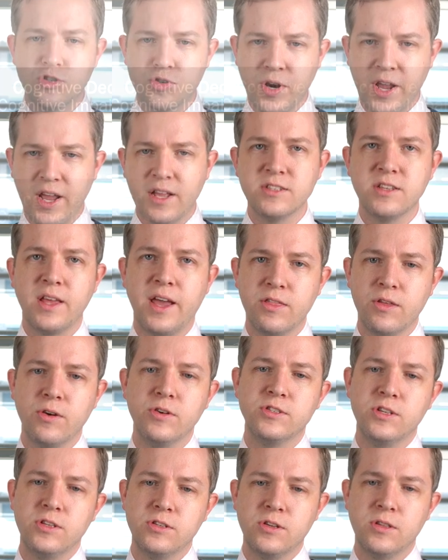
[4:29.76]
translate
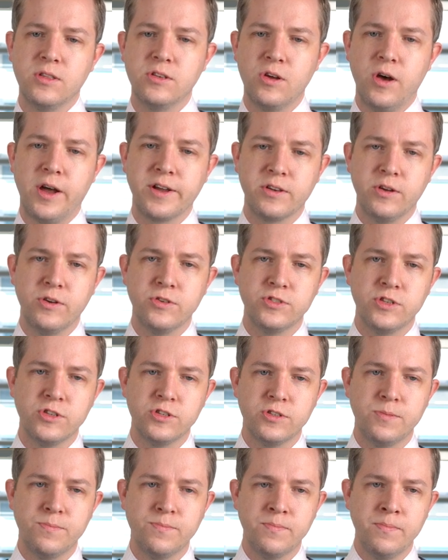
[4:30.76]
those into the
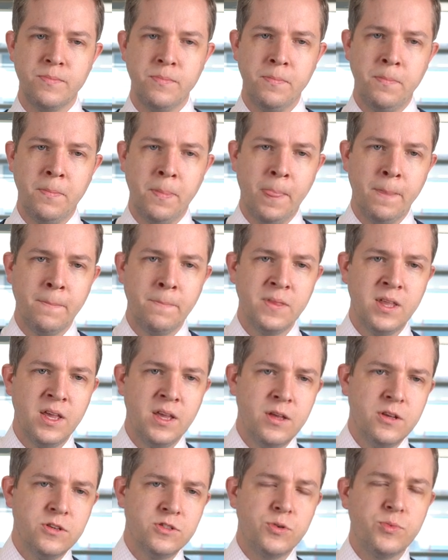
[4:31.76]
diagnosis.
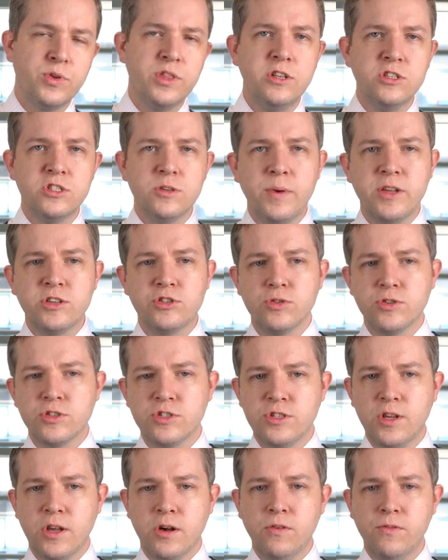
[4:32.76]
So within dementia
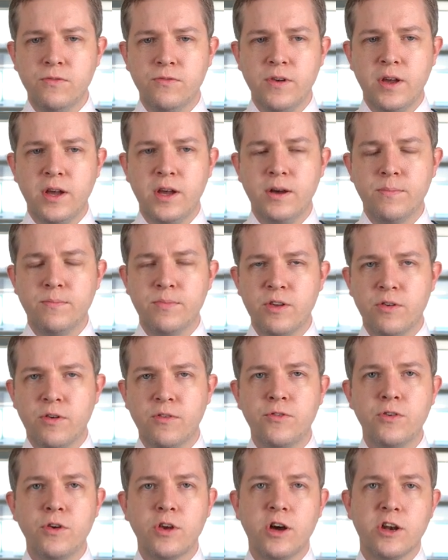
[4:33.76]
itself, um, there are
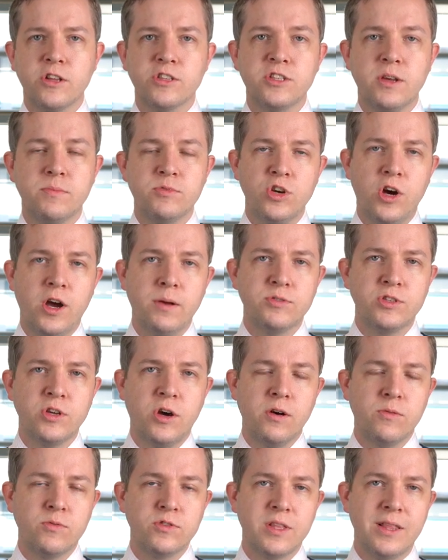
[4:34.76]
a few kind of subtypes that
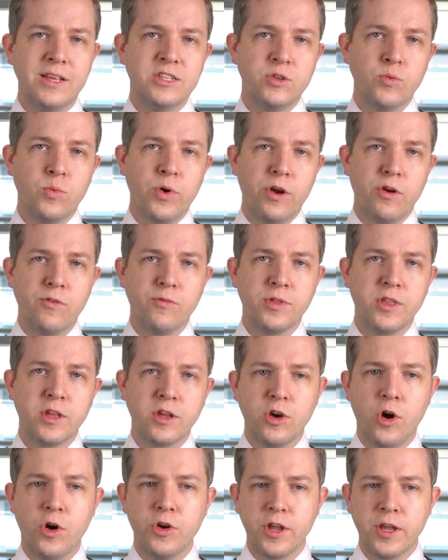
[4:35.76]
I was less aware of
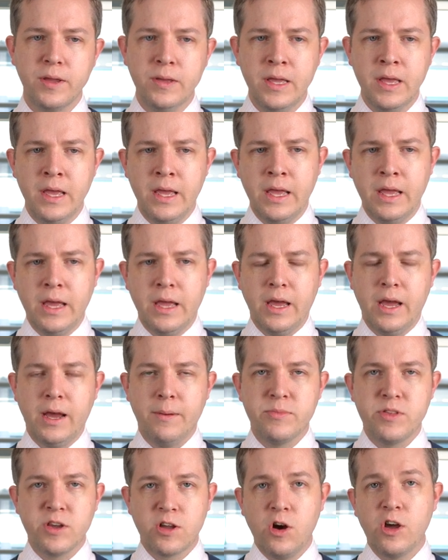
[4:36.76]
within coding
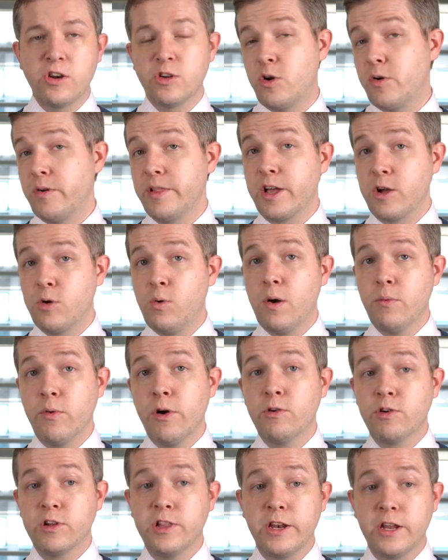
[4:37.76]
um, that kind of correlate quite
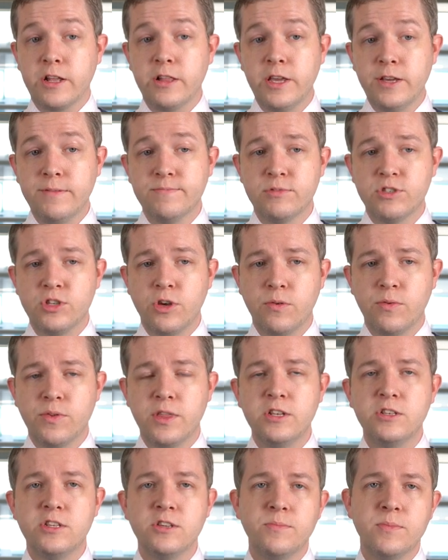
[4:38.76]
well clinically. So
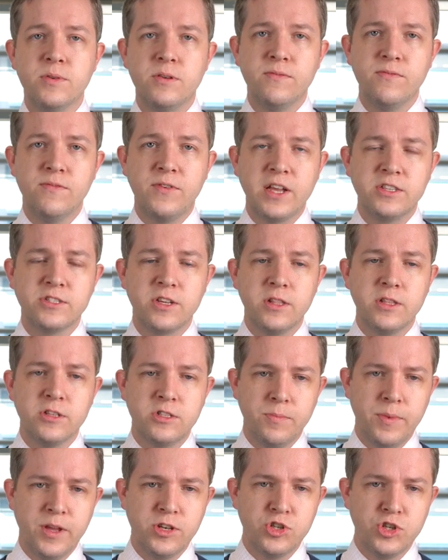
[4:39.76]
within de vascular
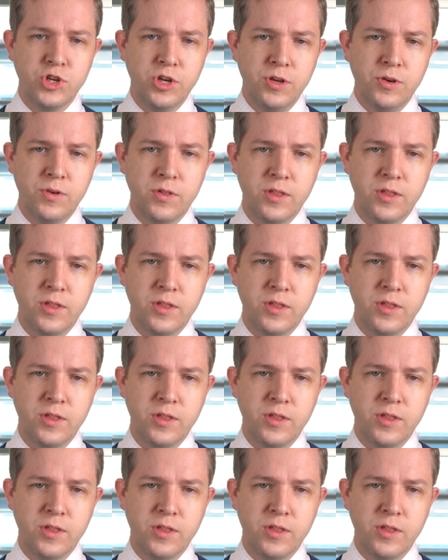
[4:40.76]
dementia,